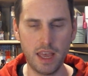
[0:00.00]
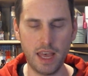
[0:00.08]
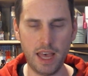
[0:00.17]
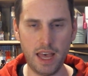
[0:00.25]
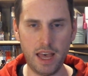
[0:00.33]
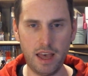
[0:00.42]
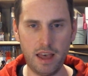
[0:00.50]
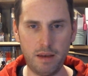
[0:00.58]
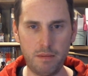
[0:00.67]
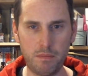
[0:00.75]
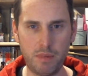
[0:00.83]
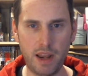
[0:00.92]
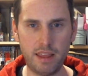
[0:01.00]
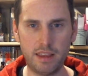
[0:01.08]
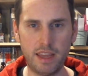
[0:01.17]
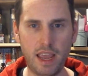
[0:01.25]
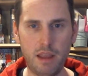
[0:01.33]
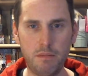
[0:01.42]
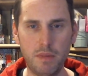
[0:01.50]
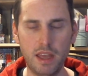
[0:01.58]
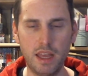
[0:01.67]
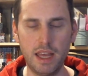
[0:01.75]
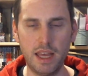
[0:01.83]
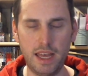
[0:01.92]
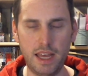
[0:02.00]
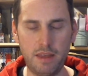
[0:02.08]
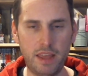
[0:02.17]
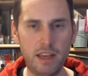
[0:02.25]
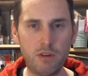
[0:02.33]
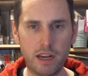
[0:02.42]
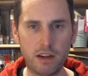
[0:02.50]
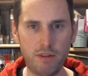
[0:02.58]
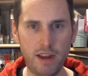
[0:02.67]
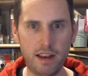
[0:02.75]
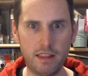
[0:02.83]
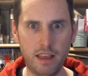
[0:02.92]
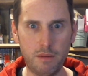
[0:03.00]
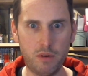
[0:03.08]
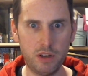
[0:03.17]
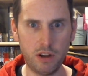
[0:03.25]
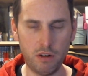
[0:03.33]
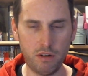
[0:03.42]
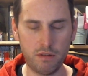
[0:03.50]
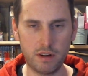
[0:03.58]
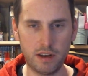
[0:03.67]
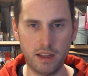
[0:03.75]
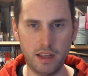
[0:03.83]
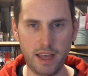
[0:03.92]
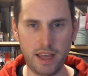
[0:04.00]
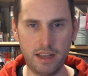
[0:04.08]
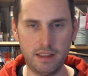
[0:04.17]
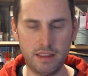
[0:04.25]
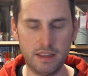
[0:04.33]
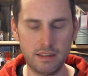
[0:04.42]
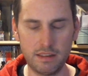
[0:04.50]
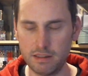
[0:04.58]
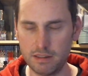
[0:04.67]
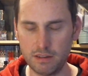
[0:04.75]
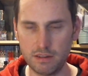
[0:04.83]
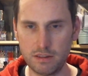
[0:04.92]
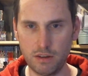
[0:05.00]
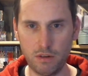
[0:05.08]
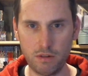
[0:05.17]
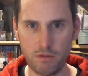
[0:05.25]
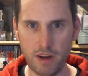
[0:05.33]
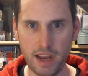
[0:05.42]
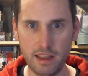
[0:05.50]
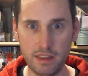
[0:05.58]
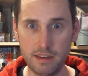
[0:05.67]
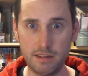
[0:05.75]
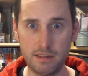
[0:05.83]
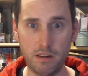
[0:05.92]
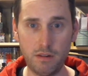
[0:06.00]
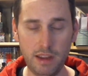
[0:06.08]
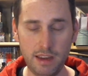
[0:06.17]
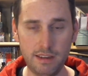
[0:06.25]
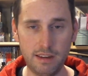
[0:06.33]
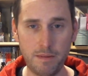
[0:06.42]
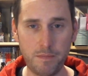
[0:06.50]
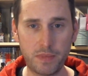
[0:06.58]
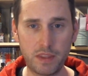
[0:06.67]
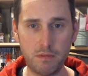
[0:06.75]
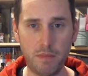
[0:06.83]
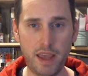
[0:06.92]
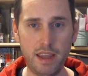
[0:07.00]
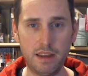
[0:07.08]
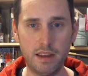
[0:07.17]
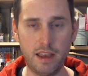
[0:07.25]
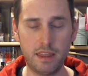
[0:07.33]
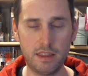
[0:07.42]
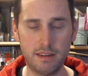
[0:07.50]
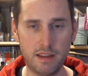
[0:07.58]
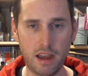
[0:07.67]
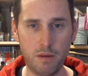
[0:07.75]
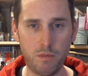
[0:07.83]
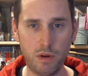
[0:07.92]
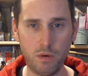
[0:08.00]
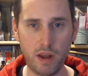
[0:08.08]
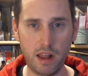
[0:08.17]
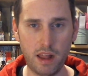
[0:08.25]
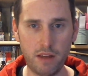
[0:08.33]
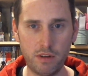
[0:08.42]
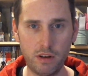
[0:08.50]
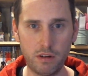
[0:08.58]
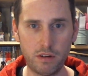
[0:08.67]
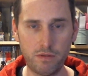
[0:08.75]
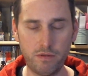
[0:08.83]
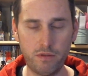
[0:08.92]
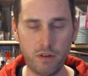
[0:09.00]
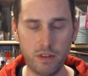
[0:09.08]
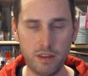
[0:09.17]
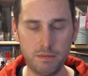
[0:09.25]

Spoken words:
play the game, and then you can create them on your own. And this is so great, this is so easy to make. And this time we will have a look for this.